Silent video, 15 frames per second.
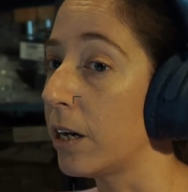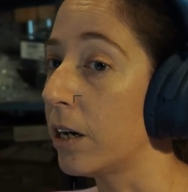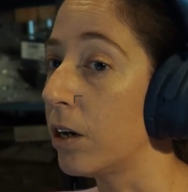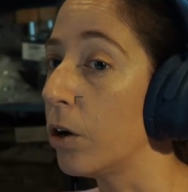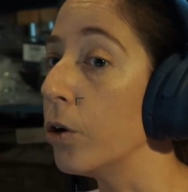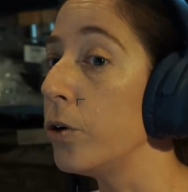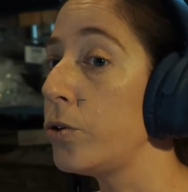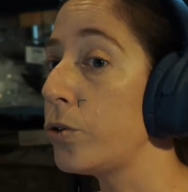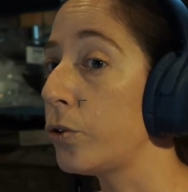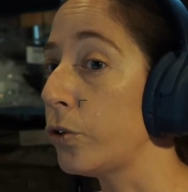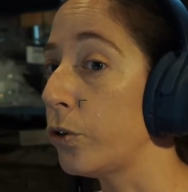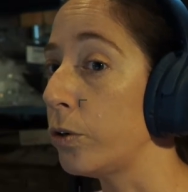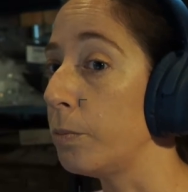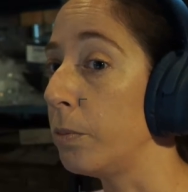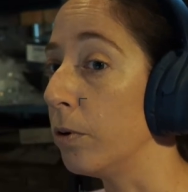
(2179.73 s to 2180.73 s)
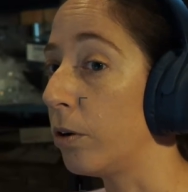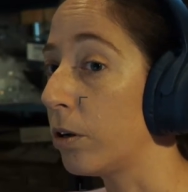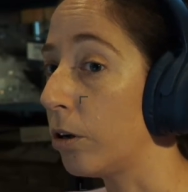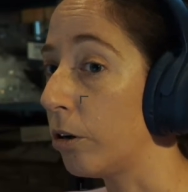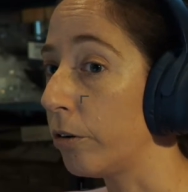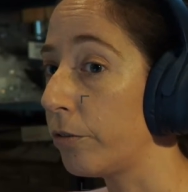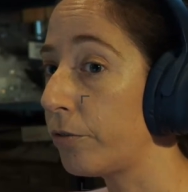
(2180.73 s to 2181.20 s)
O2 block
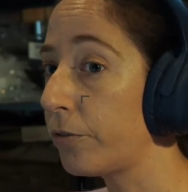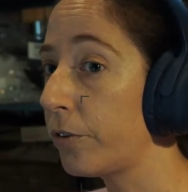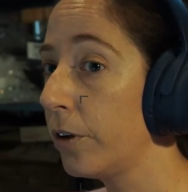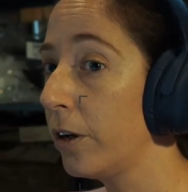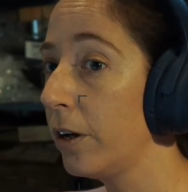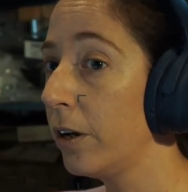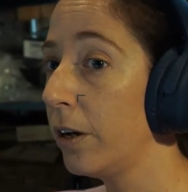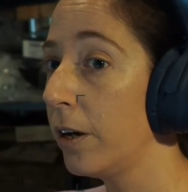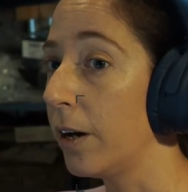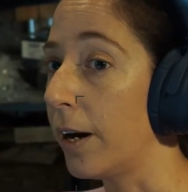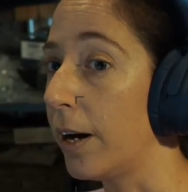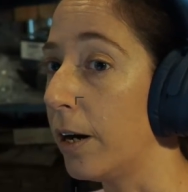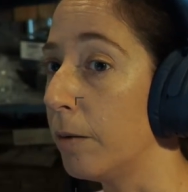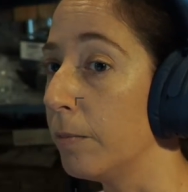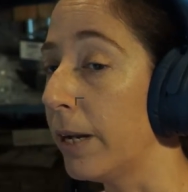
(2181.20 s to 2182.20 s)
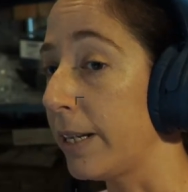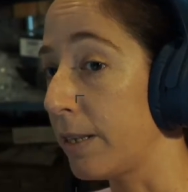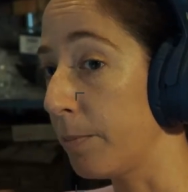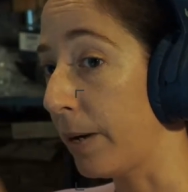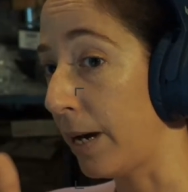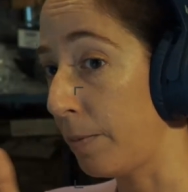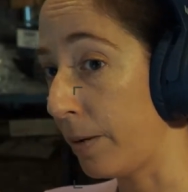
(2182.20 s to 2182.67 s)
off, like the
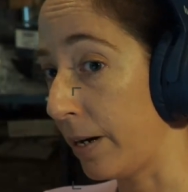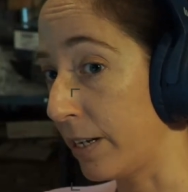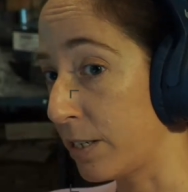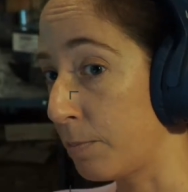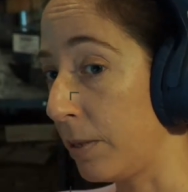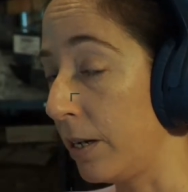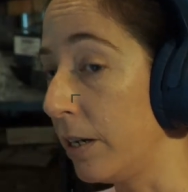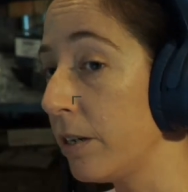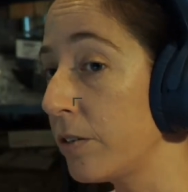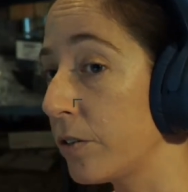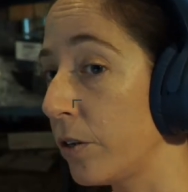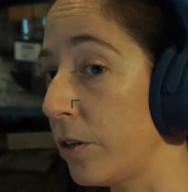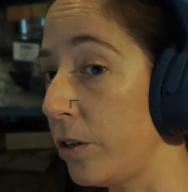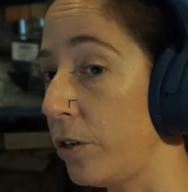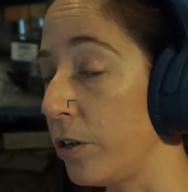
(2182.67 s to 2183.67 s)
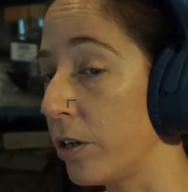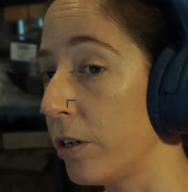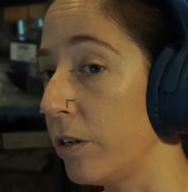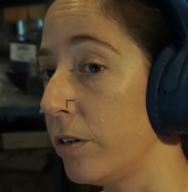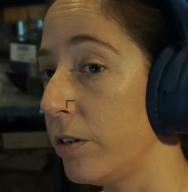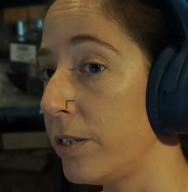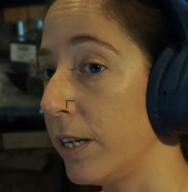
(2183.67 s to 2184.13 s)
bypass plug, so that you
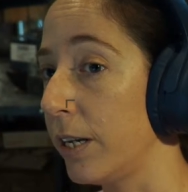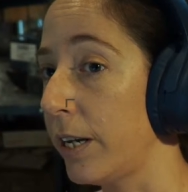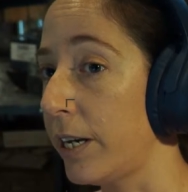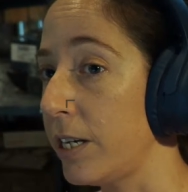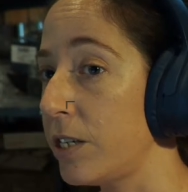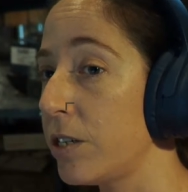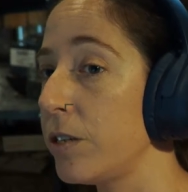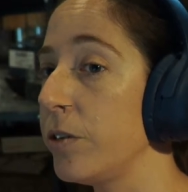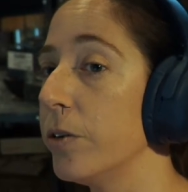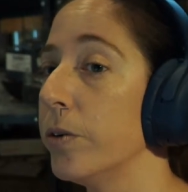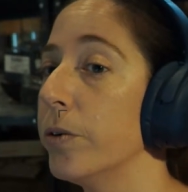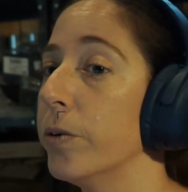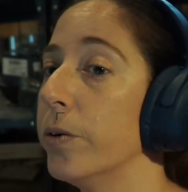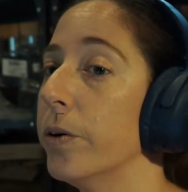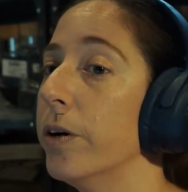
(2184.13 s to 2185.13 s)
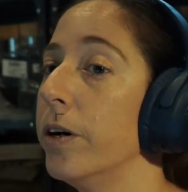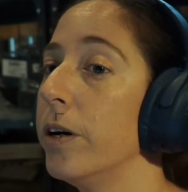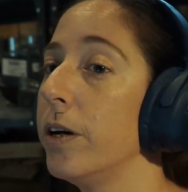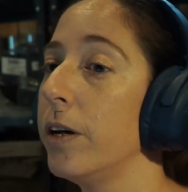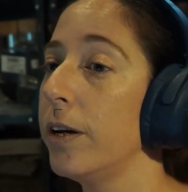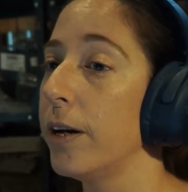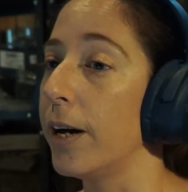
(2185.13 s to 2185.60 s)
can delete your
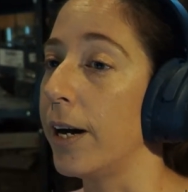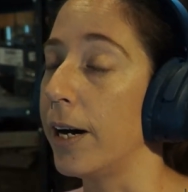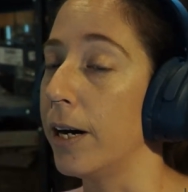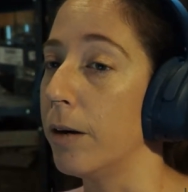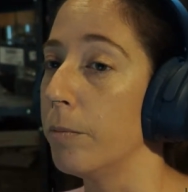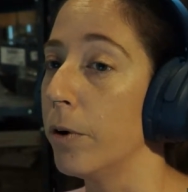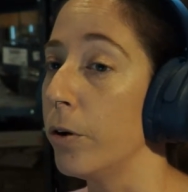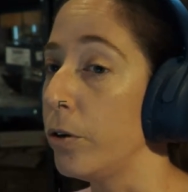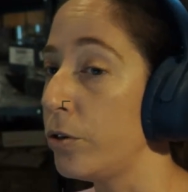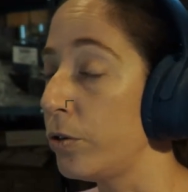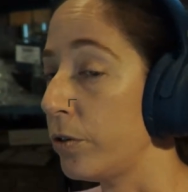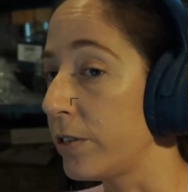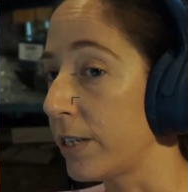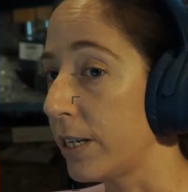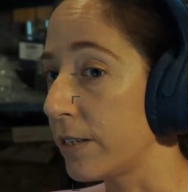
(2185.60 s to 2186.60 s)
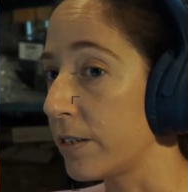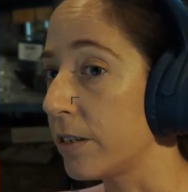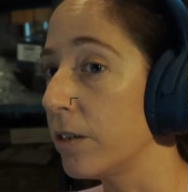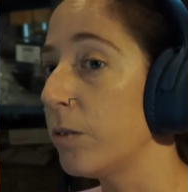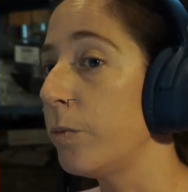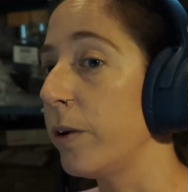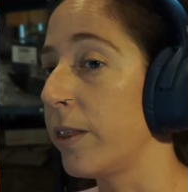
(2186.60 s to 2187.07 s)
O2
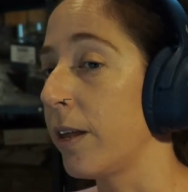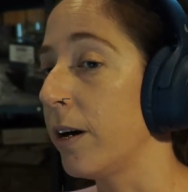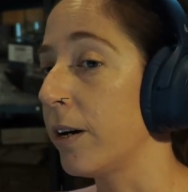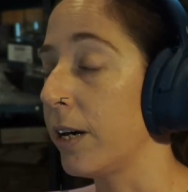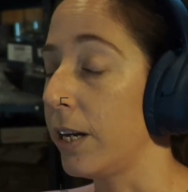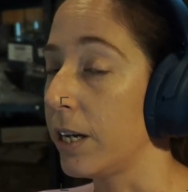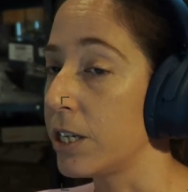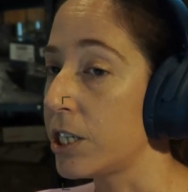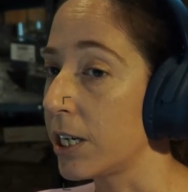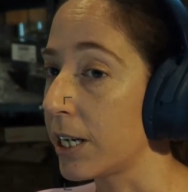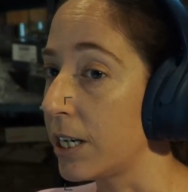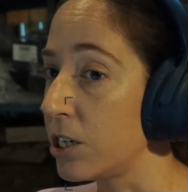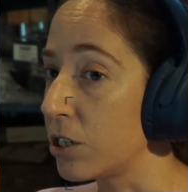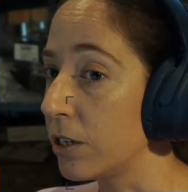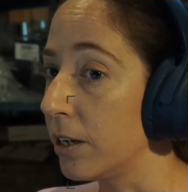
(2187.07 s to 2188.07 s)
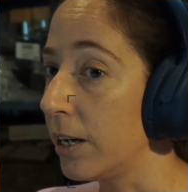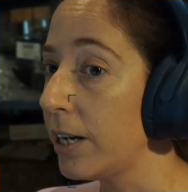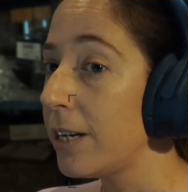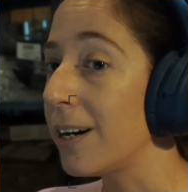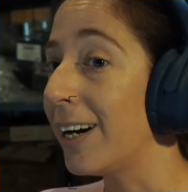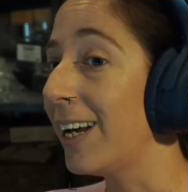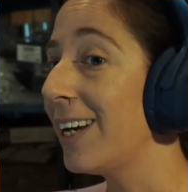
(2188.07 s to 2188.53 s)
sensor without getting a check engine
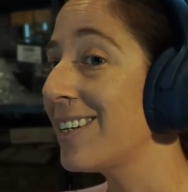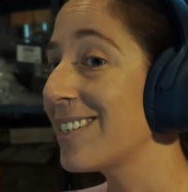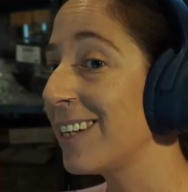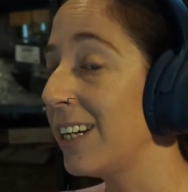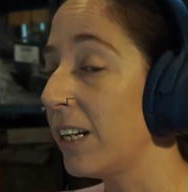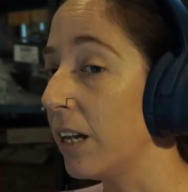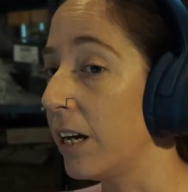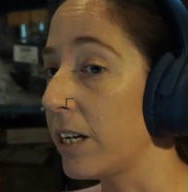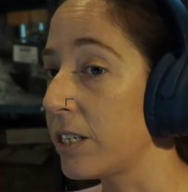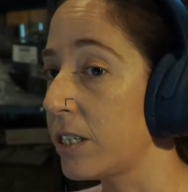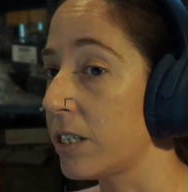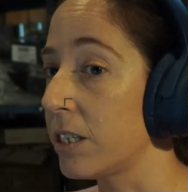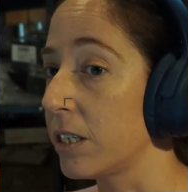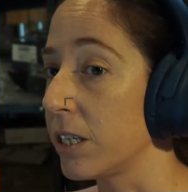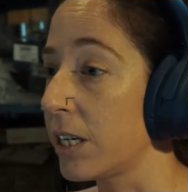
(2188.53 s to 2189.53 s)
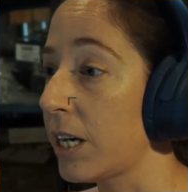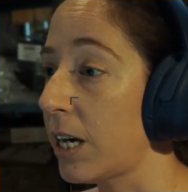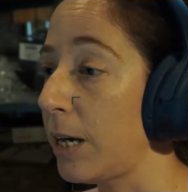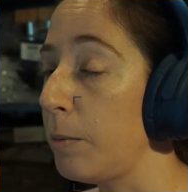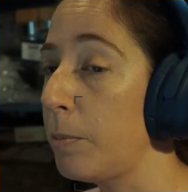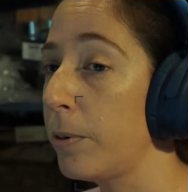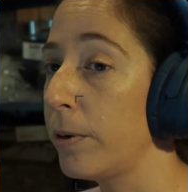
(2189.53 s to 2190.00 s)
light. I actually like to keep